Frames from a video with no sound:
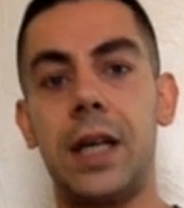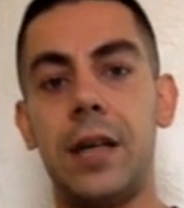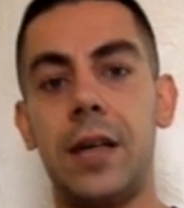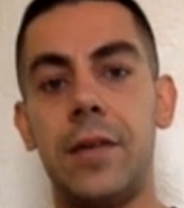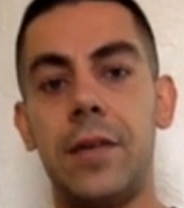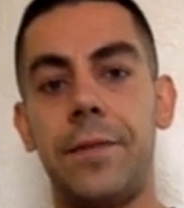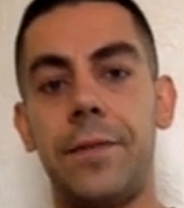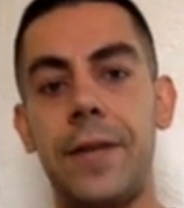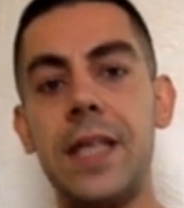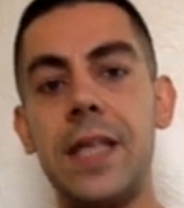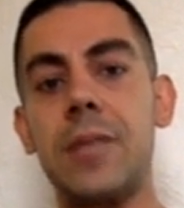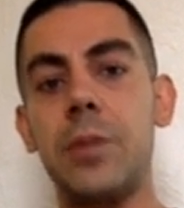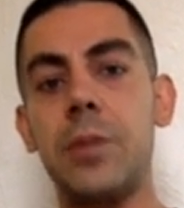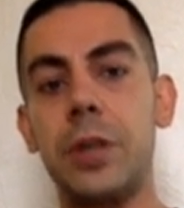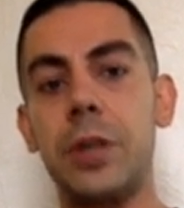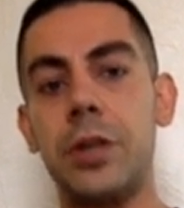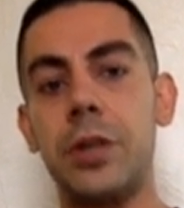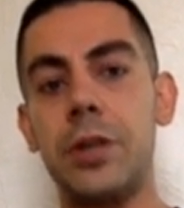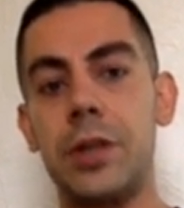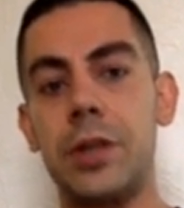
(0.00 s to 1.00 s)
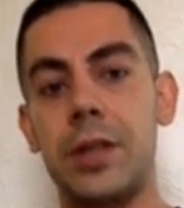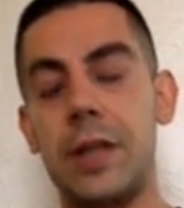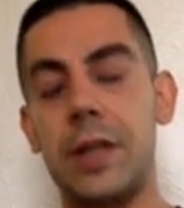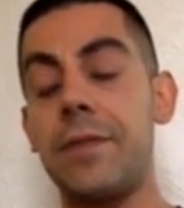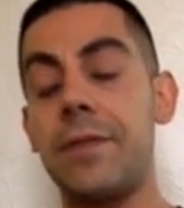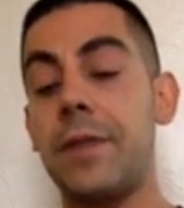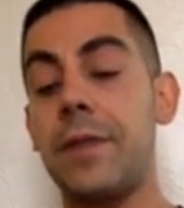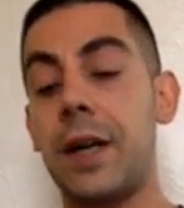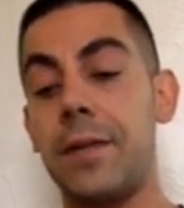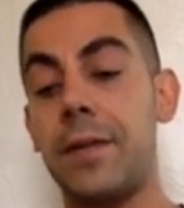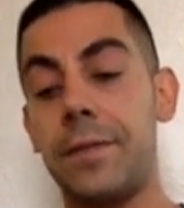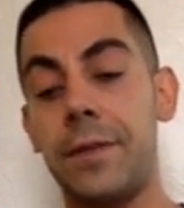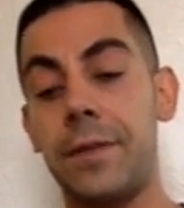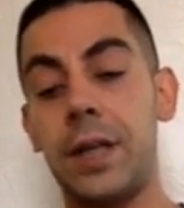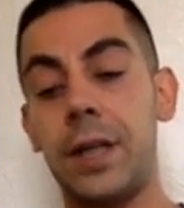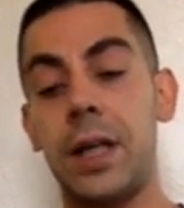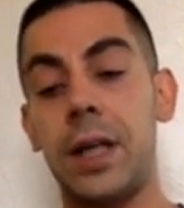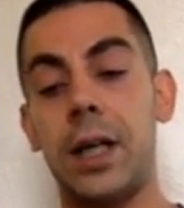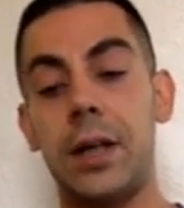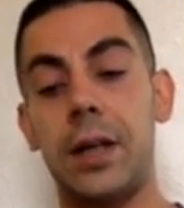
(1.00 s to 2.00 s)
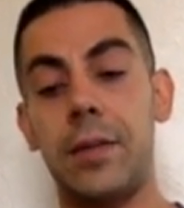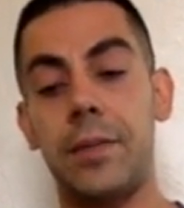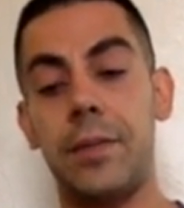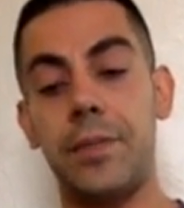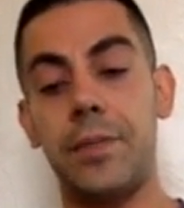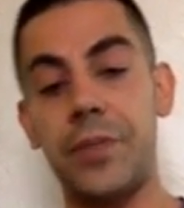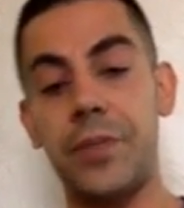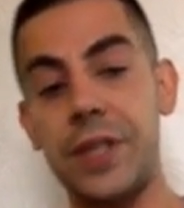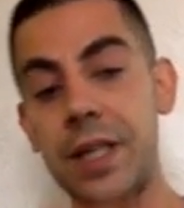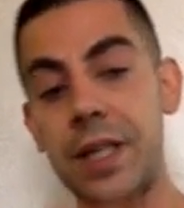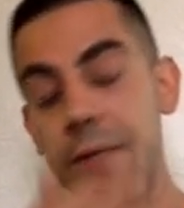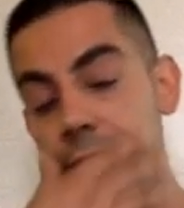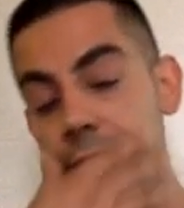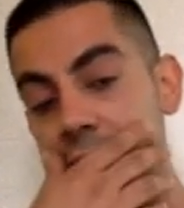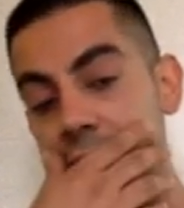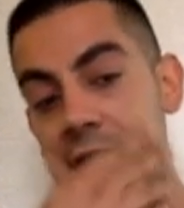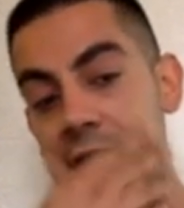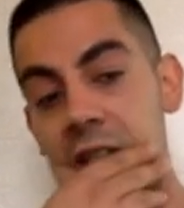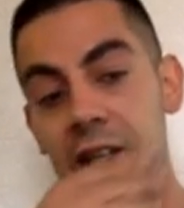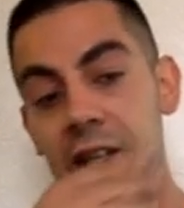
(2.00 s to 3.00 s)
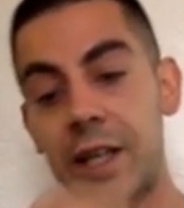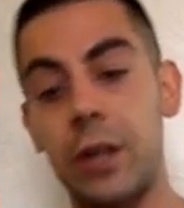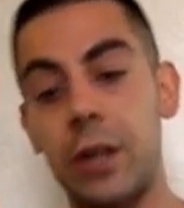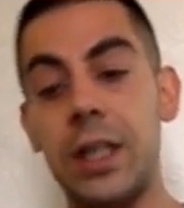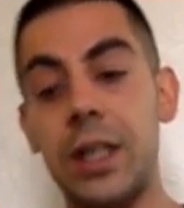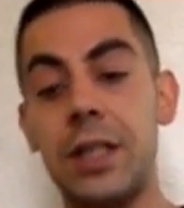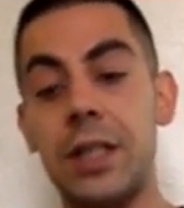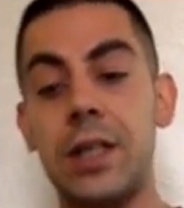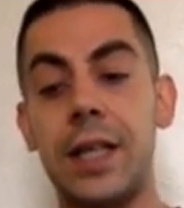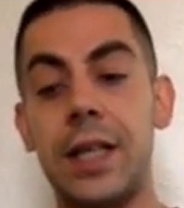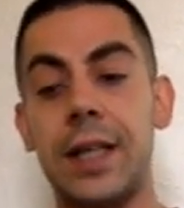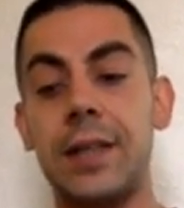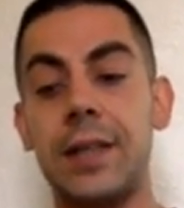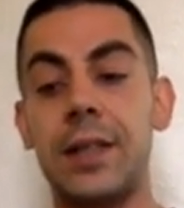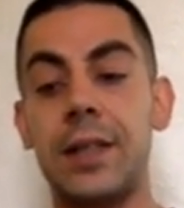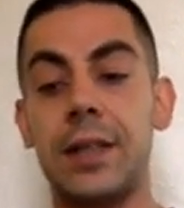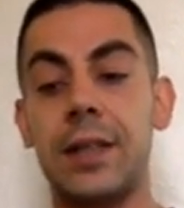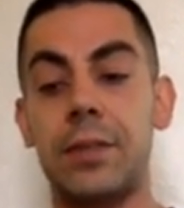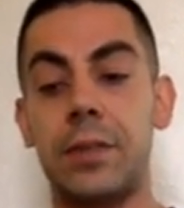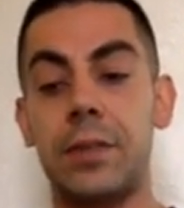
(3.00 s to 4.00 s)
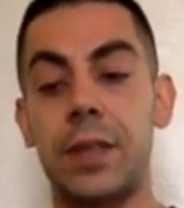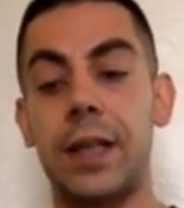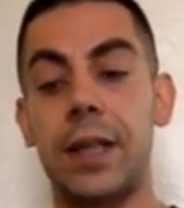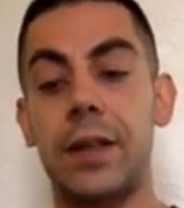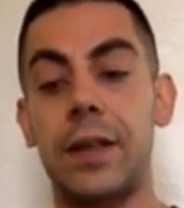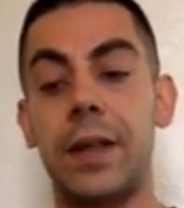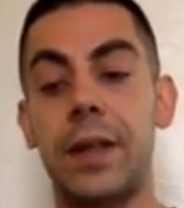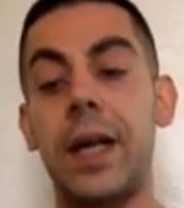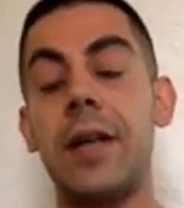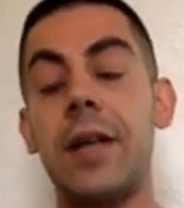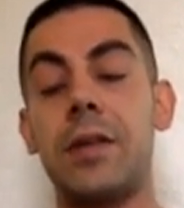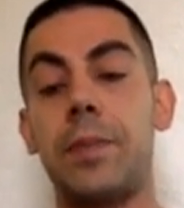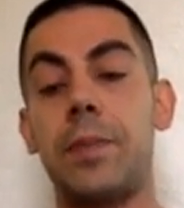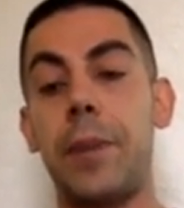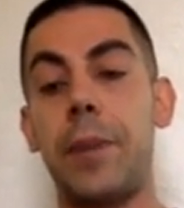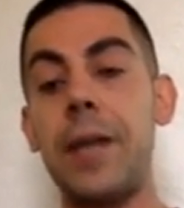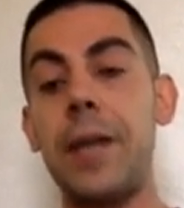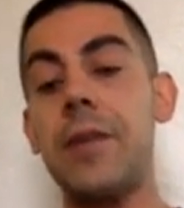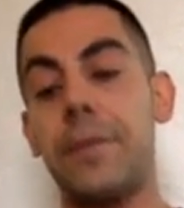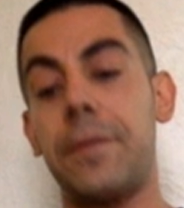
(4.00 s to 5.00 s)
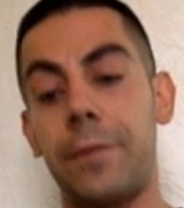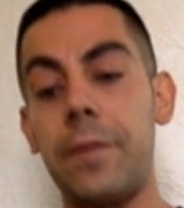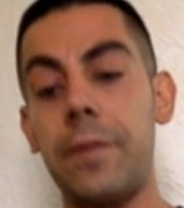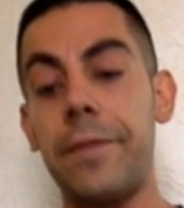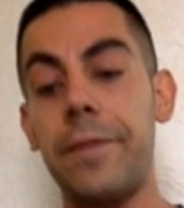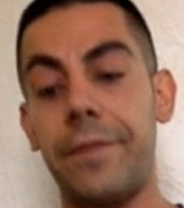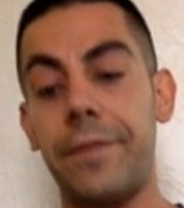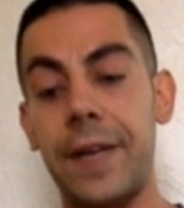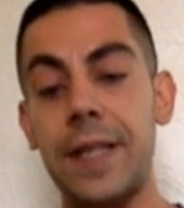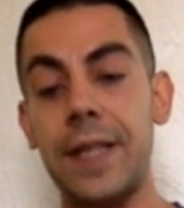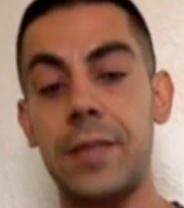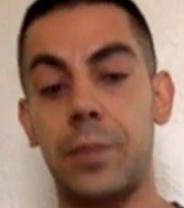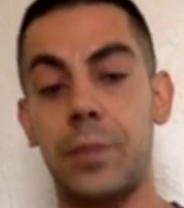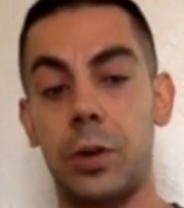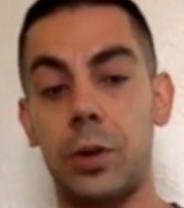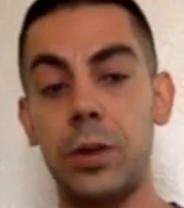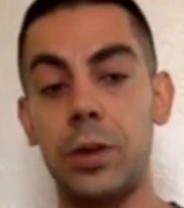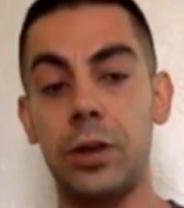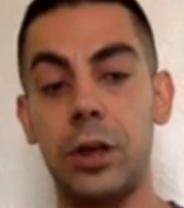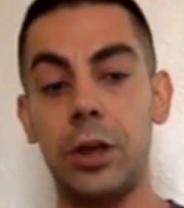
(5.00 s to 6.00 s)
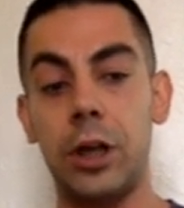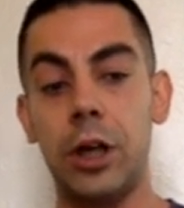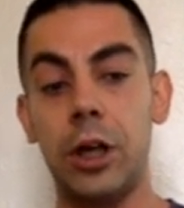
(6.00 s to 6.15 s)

Facebook users I've seen recently are actually getting their accounts banned from Facebook.